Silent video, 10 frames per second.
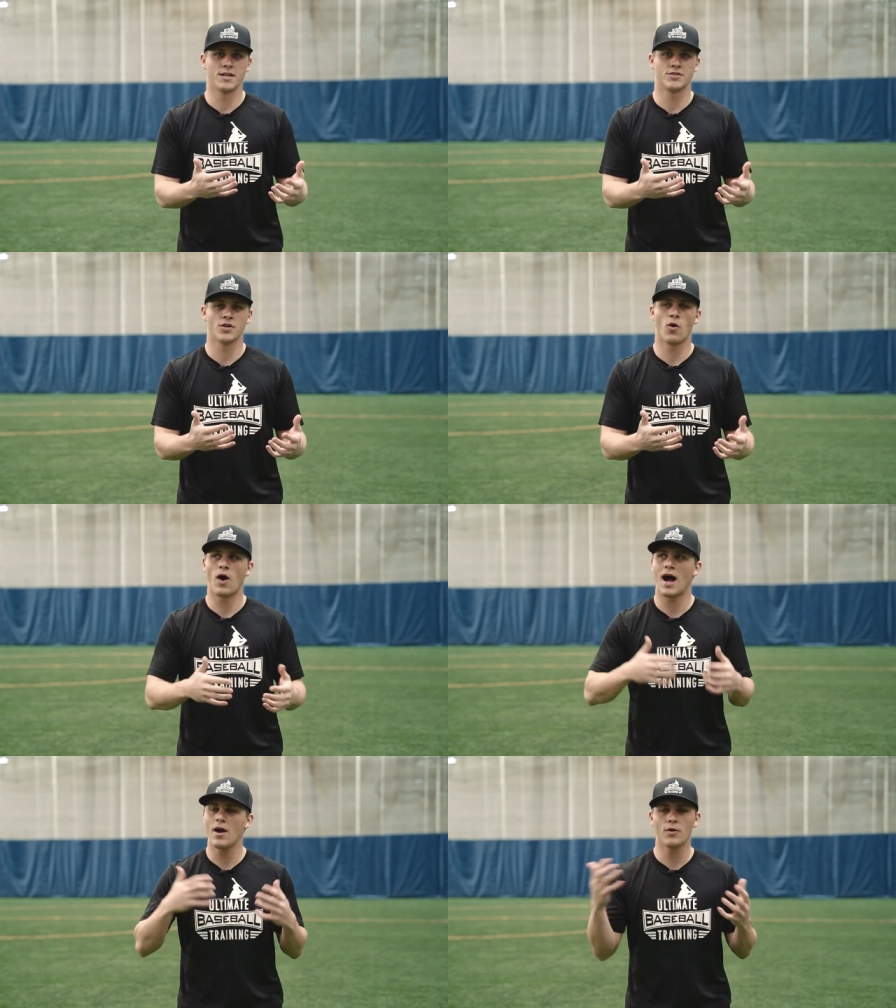And
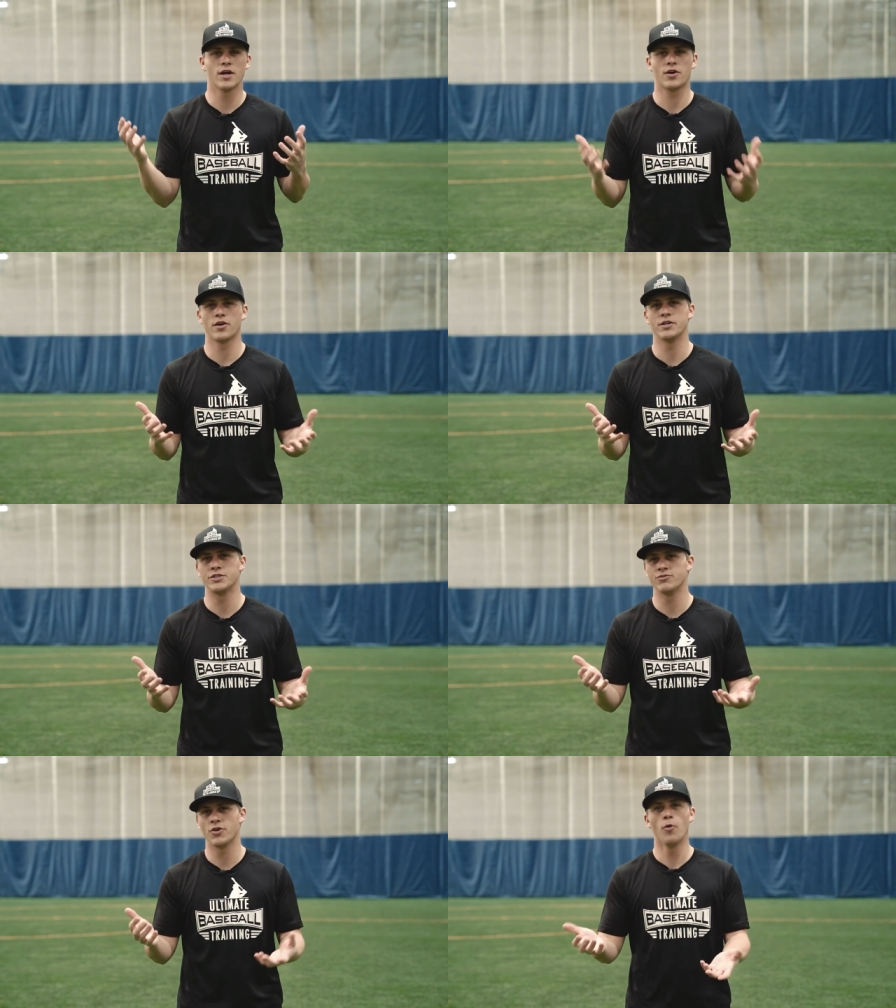so I would
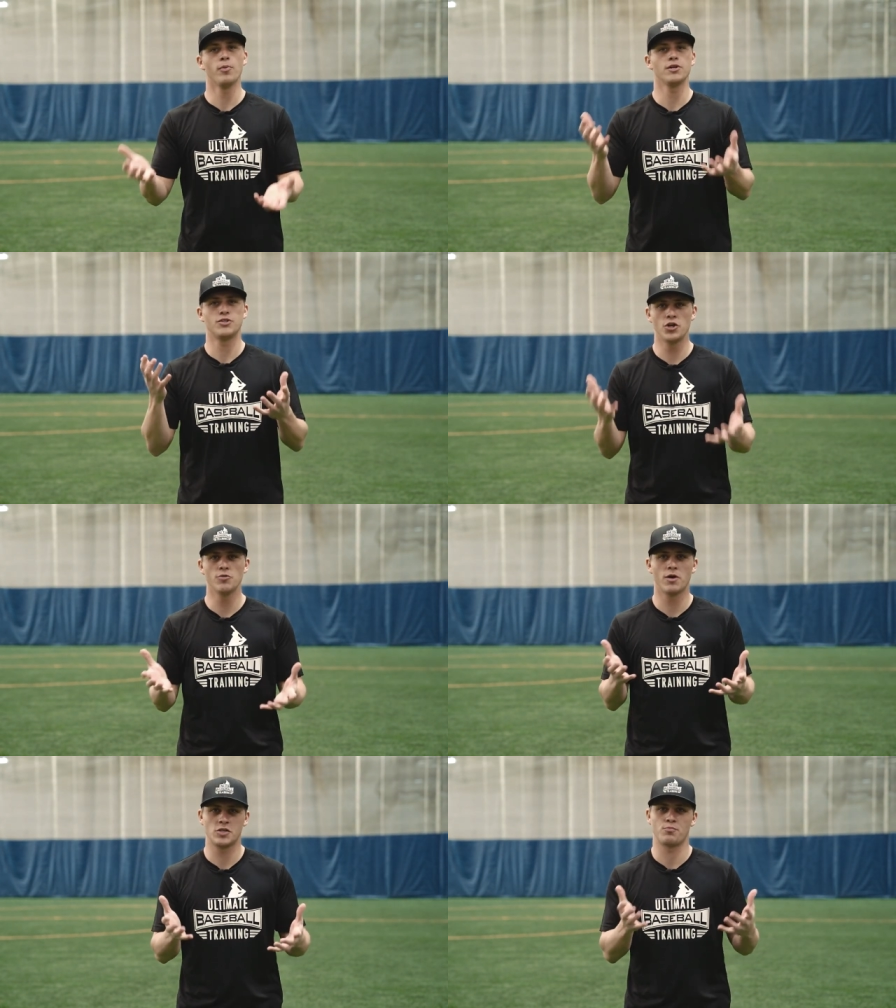encourage you, don't put
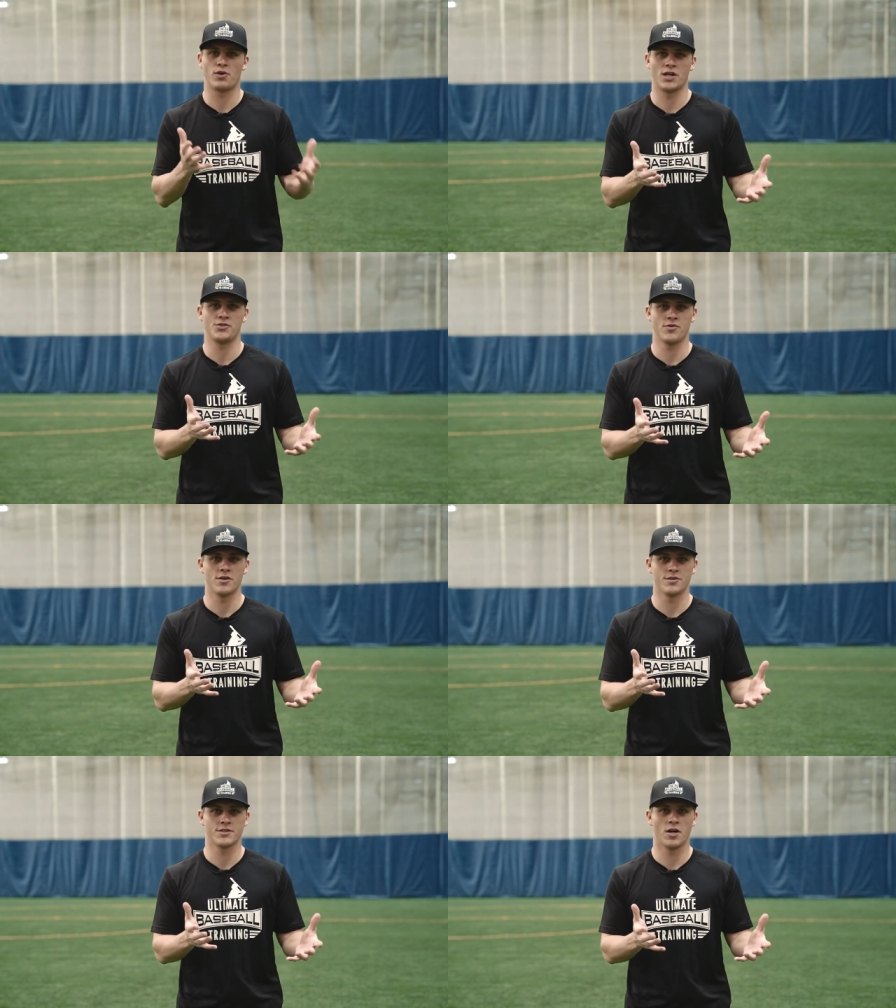too much pressure
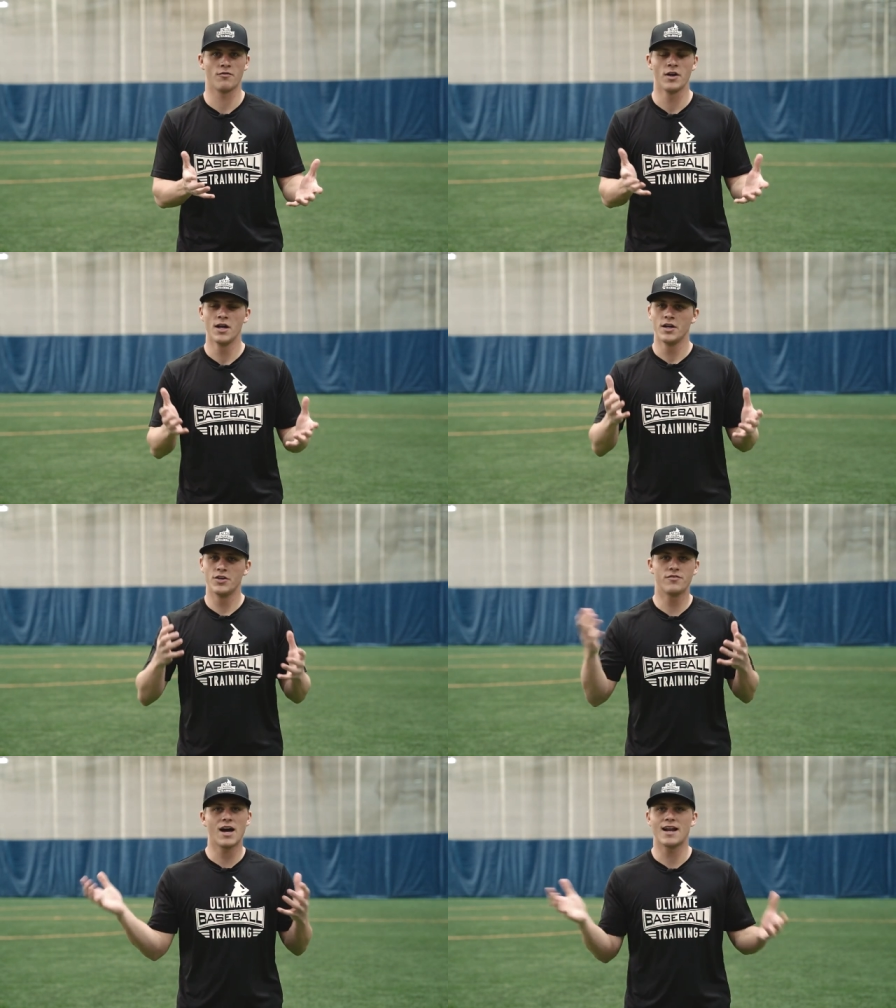on yourself.
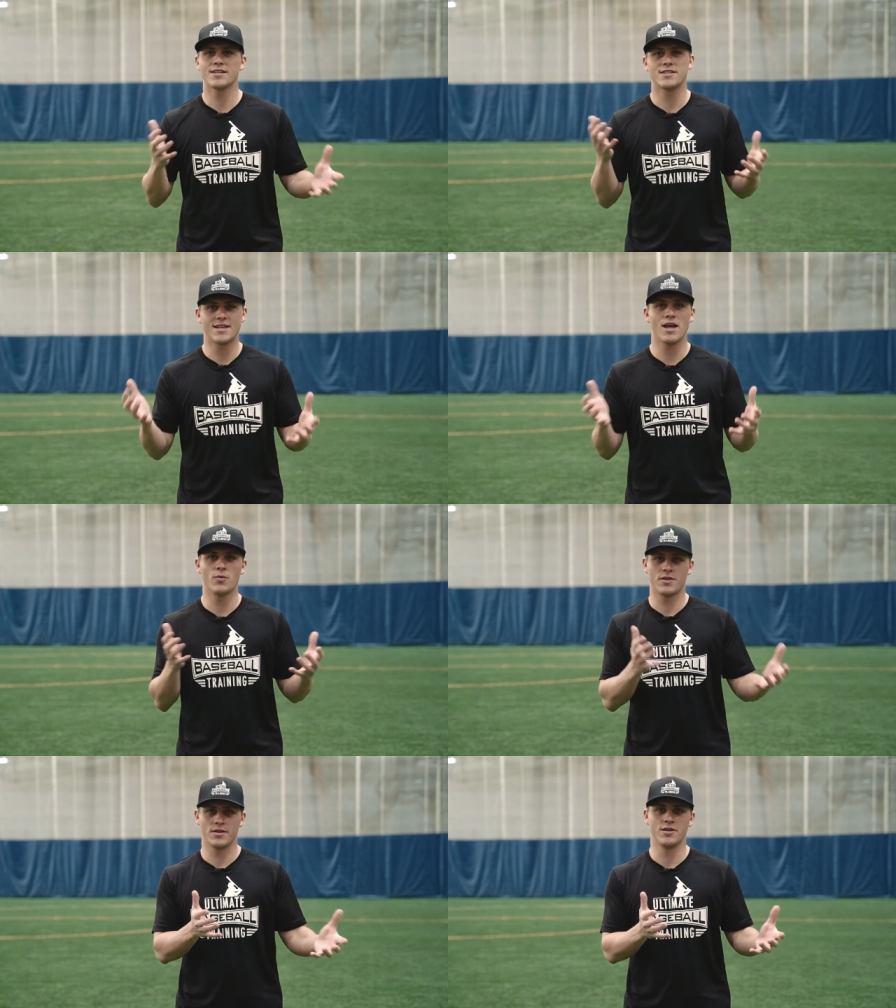You've got to stay
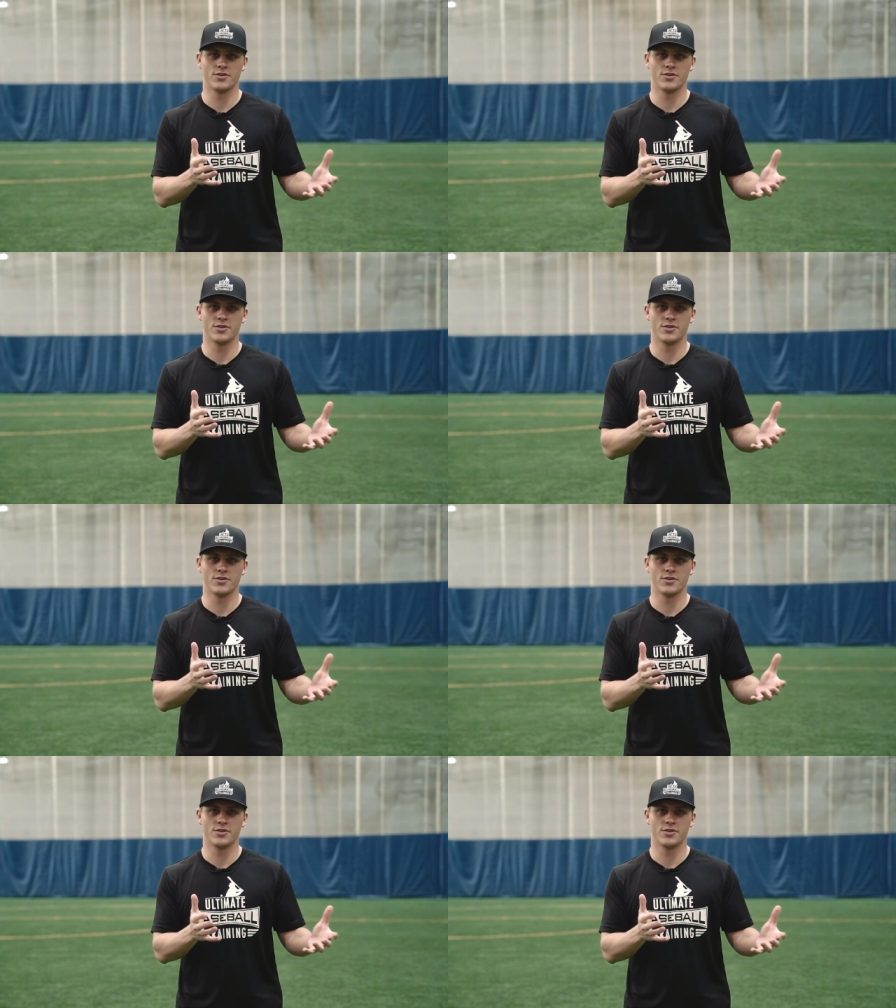within